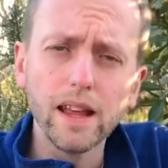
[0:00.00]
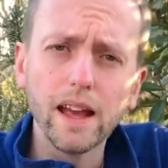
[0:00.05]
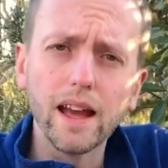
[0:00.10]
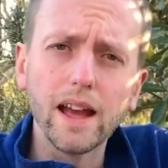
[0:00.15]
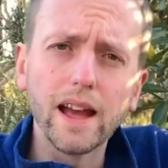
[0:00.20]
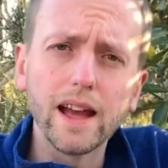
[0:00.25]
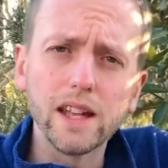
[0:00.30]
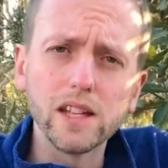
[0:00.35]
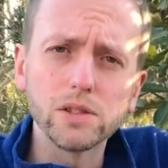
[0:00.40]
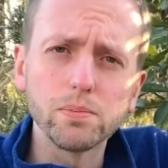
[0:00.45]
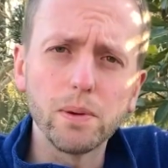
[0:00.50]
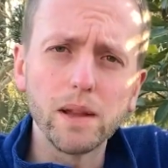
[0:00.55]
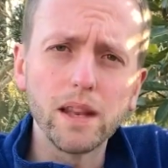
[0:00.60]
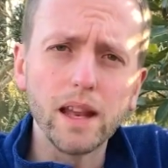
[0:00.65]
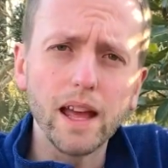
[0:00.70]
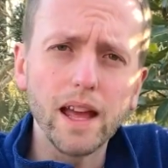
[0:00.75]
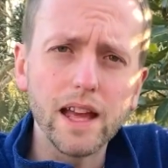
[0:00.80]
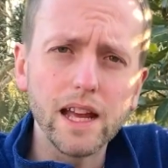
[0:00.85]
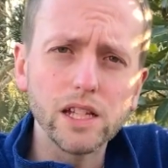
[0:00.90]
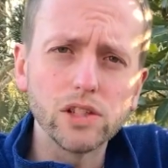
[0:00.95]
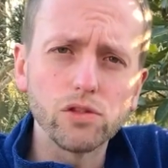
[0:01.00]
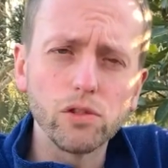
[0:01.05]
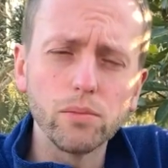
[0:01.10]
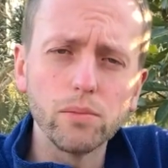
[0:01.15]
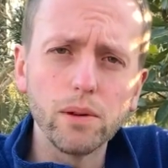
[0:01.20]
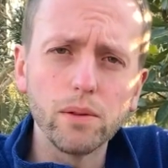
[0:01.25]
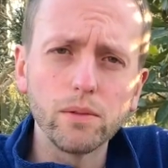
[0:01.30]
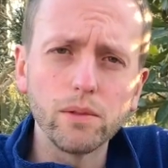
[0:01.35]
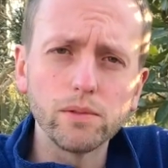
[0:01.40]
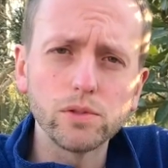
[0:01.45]
and it's been aged for a
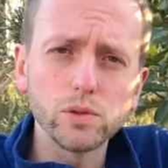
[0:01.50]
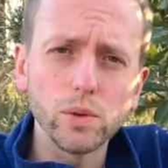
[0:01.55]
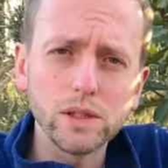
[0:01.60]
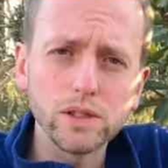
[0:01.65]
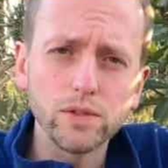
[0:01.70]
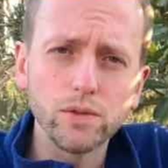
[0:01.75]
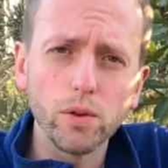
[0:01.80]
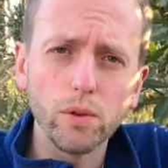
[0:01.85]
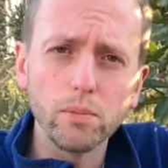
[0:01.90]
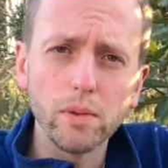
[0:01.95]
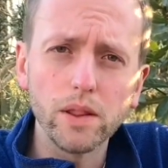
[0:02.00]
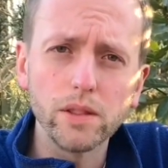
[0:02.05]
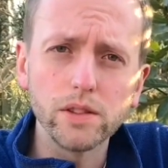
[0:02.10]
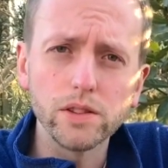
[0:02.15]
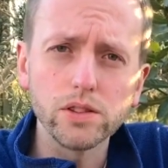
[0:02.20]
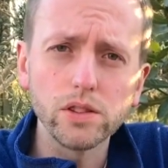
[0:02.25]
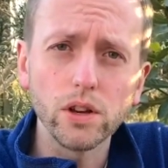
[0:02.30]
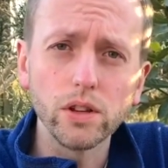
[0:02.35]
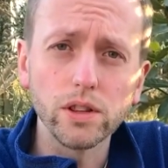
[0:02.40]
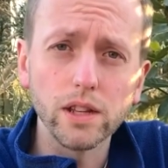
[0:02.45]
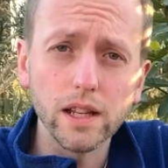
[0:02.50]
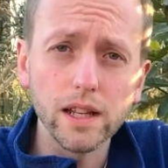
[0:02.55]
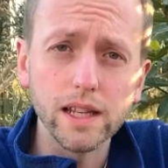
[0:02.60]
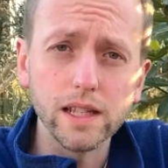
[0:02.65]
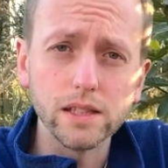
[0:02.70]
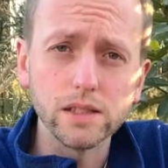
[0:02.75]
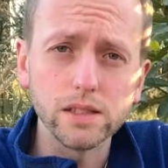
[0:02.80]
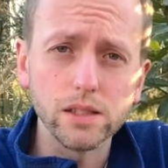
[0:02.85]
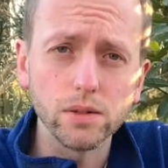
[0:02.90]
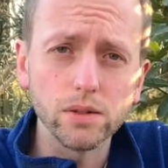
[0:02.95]
minimum of 24 months on the
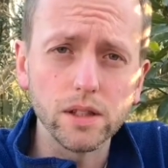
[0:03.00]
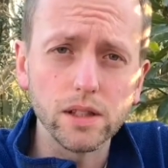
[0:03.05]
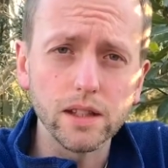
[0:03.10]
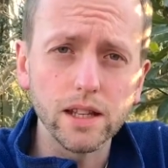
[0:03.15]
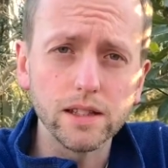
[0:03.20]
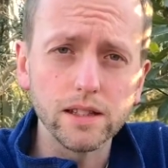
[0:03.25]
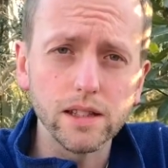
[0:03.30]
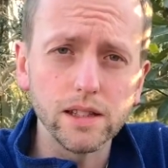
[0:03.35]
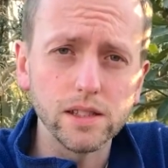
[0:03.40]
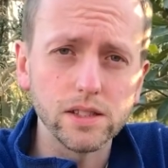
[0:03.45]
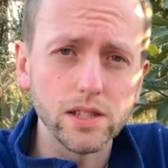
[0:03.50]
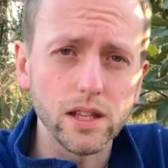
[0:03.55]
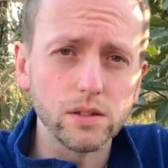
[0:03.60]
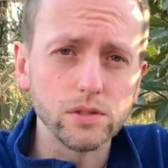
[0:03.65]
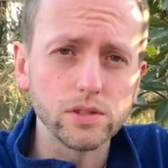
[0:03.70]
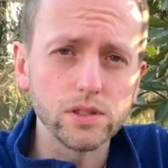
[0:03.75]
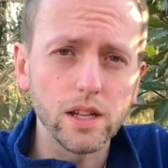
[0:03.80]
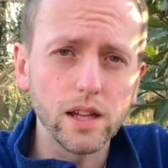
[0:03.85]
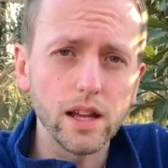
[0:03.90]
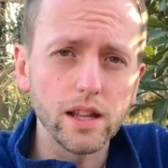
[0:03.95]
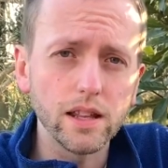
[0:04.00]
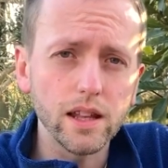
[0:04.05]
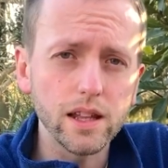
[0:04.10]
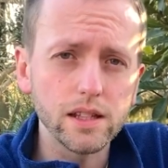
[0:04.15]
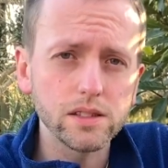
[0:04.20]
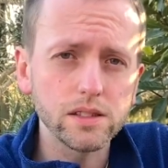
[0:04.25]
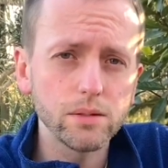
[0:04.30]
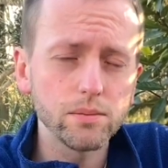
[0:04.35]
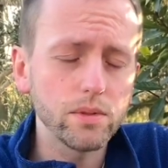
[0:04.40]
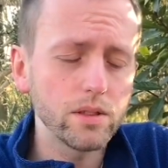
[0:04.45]
lees, so on the dead yeast cells. And
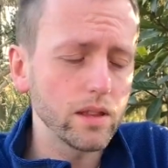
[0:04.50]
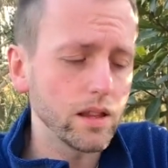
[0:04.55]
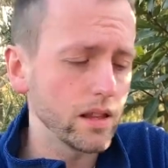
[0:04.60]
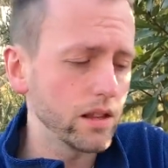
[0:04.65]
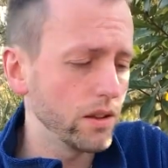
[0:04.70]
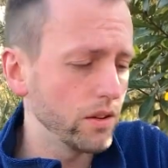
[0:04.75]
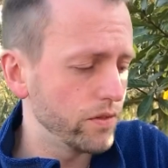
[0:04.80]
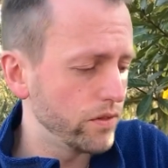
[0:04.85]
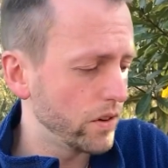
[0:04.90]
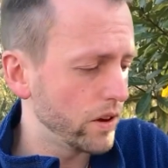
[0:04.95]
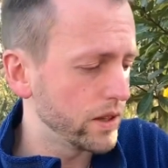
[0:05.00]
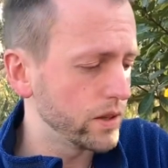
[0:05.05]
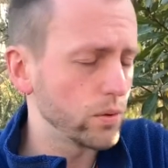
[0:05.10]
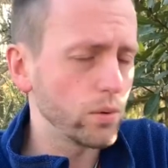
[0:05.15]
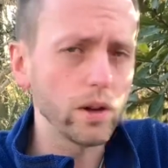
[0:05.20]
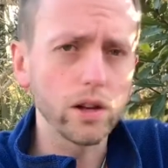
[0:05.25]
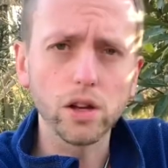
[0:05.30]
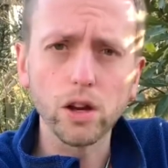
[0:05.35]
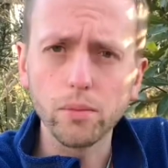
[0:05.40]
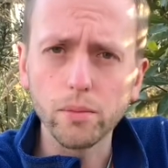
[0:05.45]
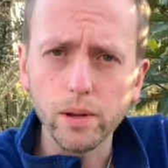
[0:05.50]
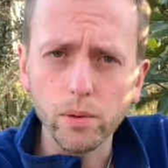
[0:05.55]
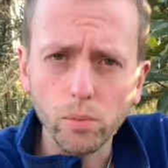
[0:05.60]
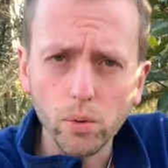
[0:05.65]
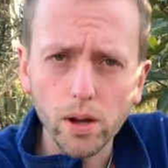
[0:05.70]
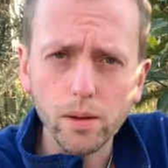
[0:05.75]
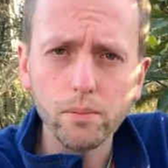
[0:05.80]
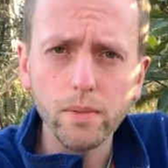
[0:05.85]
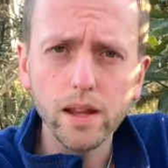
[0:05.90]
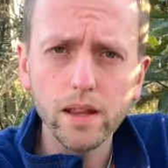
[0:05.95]
that's something you find quite common in
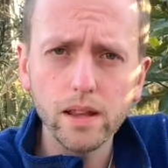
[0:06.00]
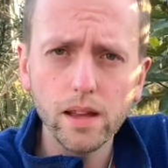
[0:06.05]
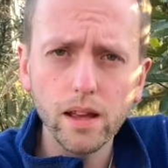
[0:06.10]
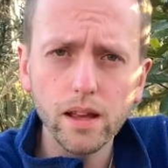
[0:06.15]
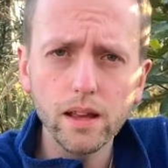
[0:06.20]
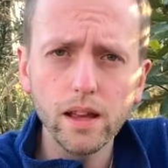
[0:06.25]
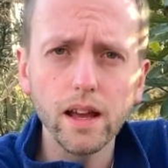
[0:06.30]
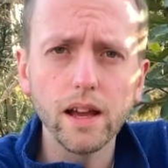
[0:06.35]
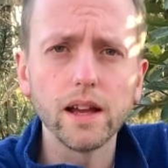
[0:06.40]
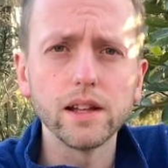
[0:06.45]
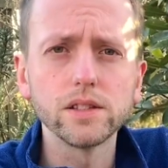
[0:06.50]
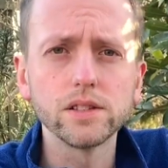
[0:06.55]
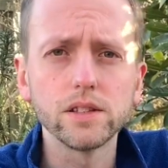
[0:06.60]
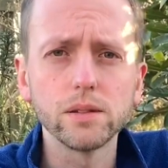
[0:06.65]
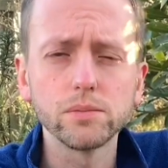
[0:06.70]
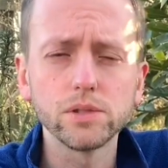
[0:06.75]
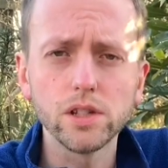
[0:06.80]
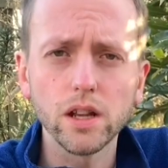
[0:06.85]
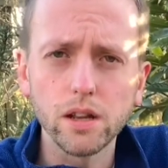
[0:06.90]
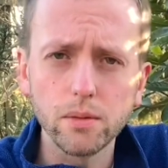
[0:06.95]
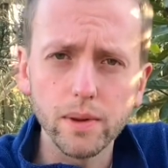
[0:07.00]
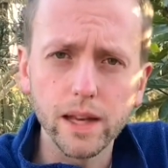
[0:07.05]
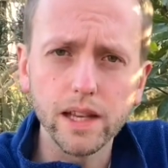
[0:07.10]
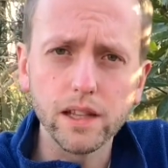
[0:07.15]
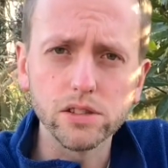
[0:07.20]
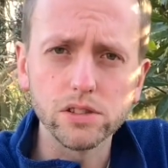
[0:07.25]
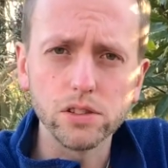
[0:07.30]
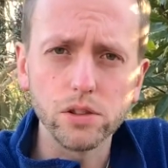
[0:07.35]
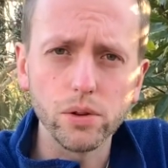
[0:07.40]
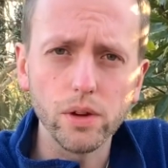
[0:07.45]
winemaking, and some cider
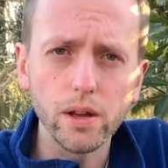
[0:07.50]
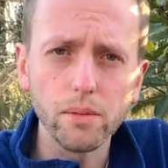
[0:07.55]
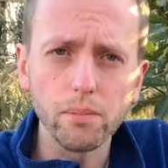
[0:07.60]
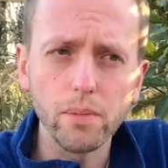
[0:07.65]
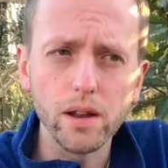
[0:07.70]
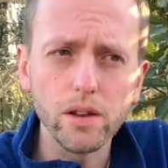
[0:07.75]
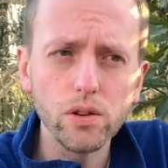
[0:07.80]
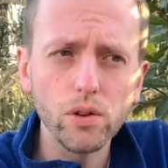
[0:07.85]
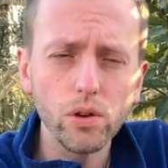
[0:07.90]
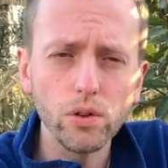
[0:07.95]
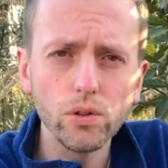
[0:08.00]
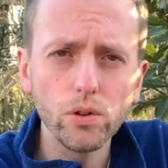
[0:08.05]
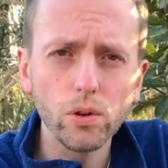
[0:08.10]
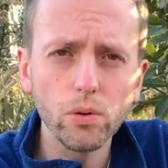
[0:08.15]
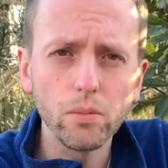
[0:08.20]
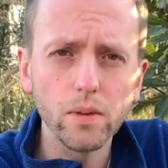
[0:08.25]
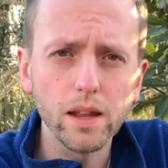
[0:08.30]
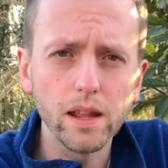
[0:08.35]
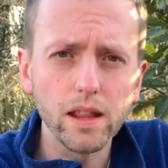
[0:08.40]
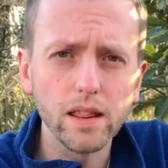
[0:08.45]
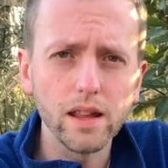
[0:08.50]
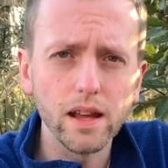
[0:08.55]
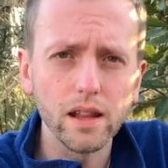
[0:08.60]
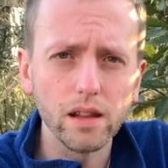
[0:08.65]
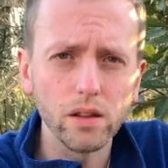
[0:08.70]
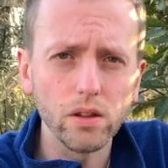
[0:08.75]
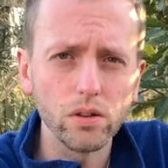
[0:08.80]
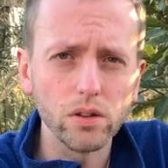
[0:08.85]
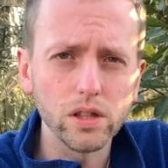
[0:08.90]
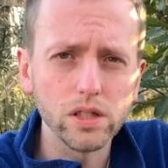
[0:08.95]
makers do it, but not normally that
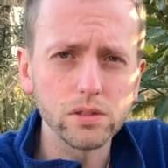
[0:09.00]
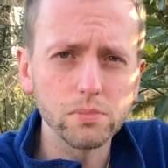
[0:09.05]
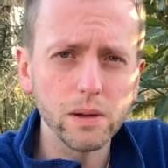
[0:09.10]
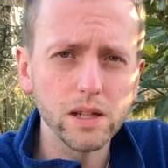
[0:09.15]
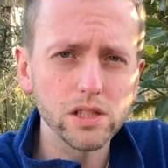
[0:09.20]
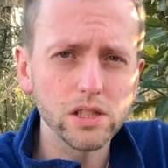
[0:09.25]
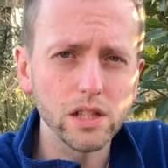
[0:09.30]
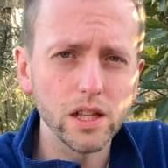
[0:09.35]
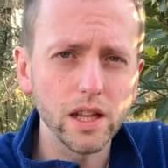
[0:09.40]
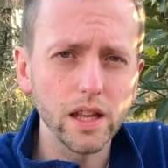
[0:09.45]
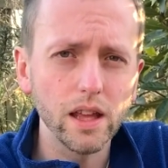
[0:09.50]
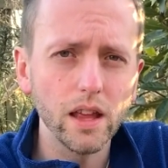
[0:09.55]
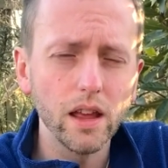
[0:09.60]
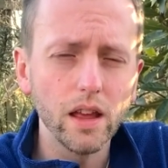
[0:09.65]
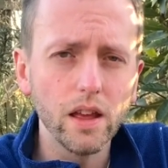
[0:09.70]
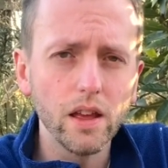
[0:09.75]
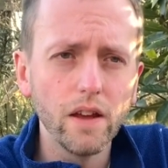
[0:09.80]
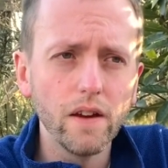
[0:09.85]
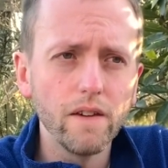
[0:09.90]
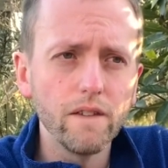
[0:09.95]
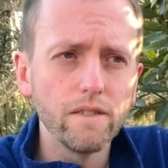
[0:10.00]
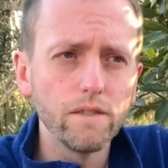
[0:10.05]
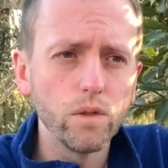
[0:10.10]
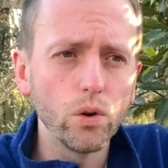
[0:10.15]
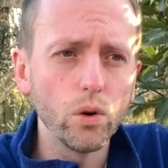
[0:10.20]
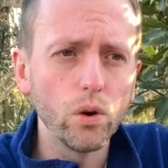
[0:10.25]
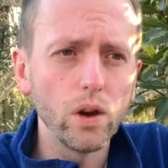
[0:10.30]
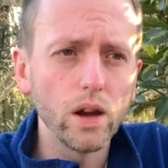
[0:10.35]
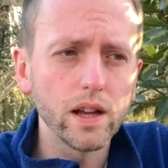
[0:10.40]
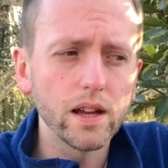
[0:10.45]
long, especially
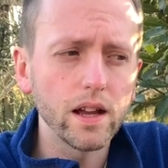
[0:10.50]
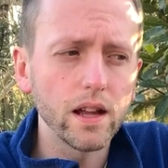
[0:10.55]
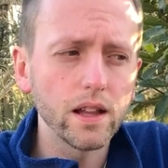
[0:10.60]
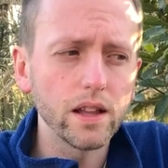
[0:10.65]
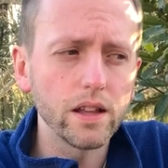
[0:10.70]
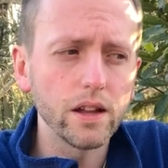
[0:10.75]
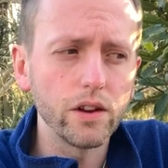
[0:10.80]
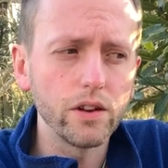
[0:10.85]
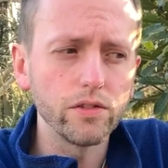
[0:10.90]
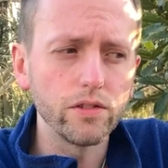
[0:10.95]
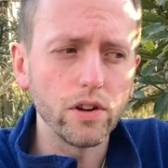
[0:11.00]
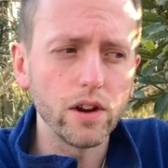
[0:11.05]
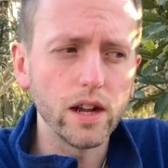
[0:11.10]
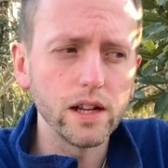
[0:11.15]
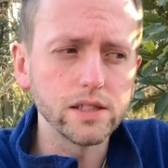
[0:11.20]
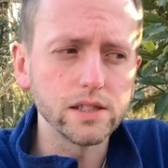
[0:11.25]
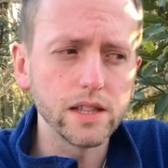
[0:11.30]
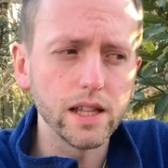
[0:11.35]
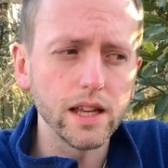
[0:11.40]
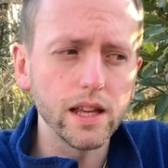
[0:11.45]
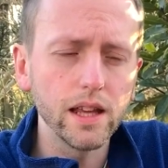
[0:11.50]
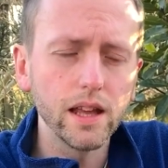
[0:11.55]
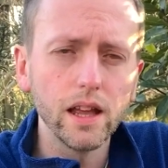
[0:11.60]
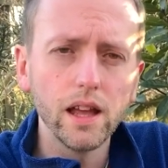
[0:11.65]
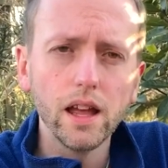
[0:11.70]
for a culinary variety